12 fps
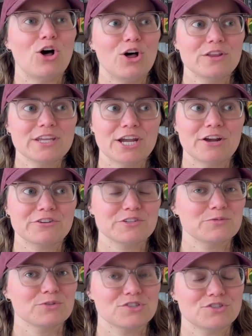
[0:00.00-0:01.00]
All the
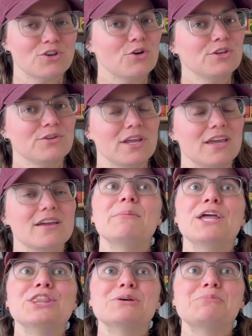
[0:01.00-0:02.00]
characters were so unique,
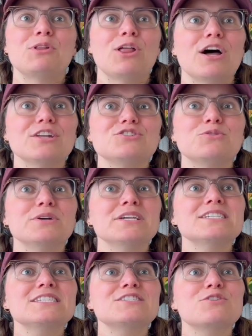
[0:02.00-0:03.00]
and the plot
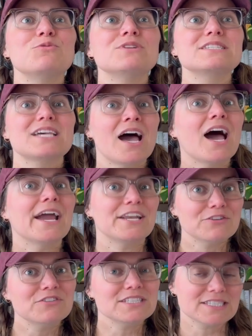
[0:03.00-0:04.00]
twist was
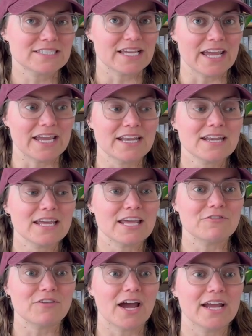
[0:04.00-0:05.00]
kind of insane.
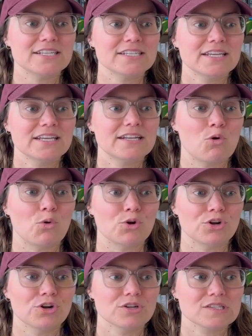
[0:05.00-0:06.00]
If I did
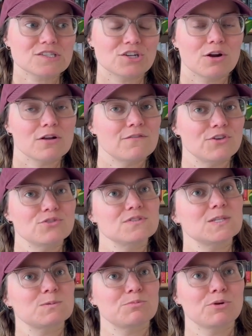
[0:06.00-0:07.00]
order star reviews,
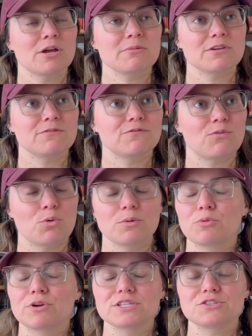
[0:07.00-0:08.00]
this would probably be a
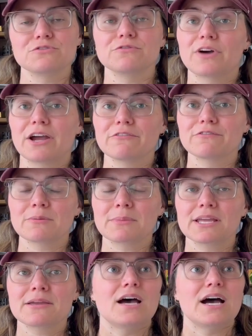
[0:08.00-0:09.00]
4.25 for
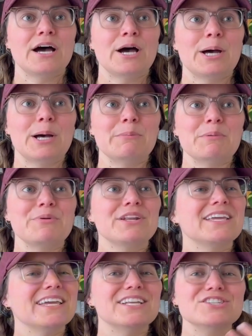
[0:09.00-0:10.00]
me. But
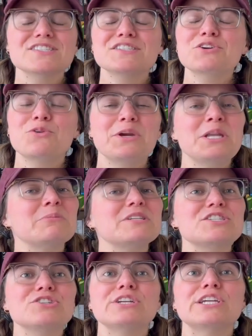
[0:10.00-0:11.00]
again, just the Queen of
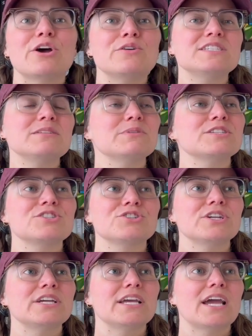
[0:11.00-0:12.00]
Mystery, cozy
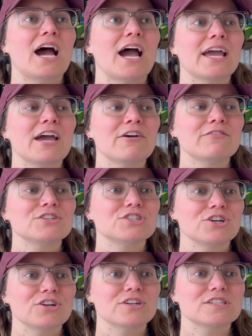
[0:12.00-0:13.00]
mystery. I have
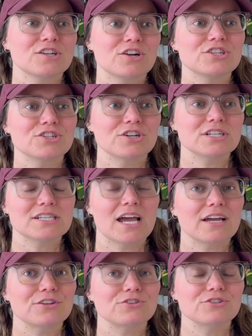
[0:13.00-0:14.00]
started turning to
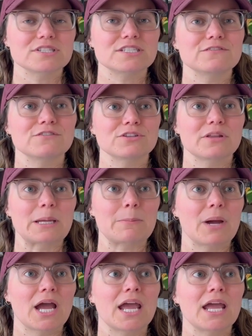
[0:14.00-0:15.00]
Agatha Christie for like
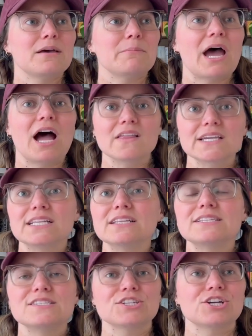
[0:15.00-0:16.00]
my palate
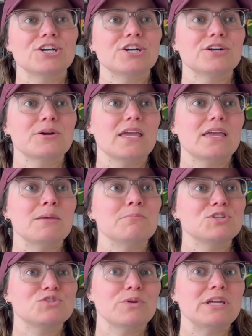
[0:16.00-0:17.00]
cleanser in
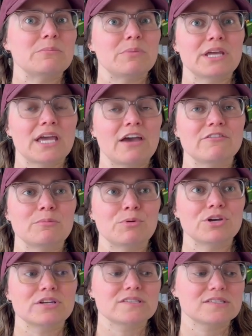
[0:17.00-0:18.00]
between big heavy
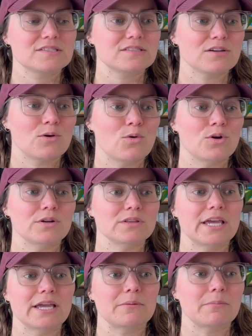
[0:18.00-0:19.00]
books or
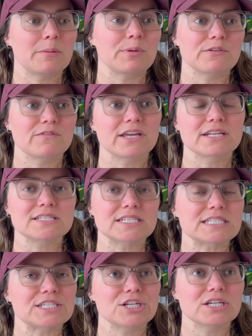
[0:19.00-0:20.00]
like my big
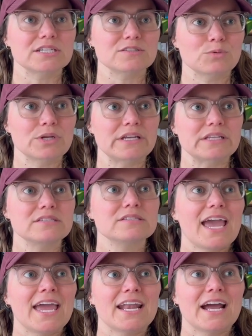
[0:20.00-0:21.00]
fantasy series
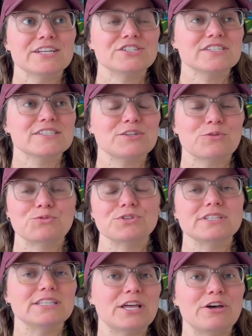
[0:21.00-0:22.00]
reads. And I just
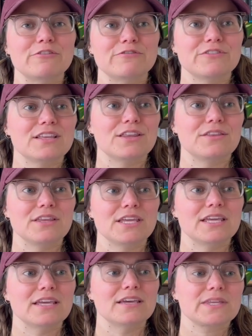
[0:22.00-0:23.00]
really love
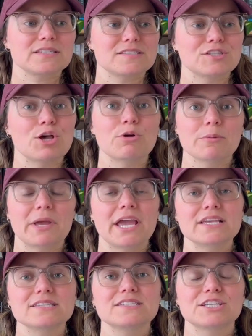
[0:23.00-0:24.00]
the slower
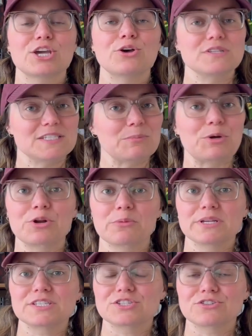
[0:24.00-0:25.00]
paced cozy murder
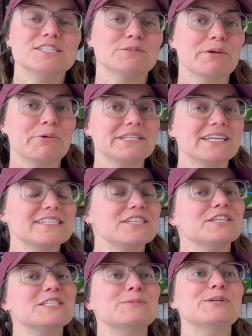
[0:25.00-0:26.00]
mystery. So my quick takes
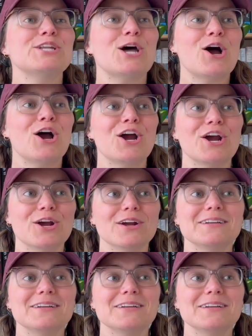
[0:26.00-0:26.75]
on this one are,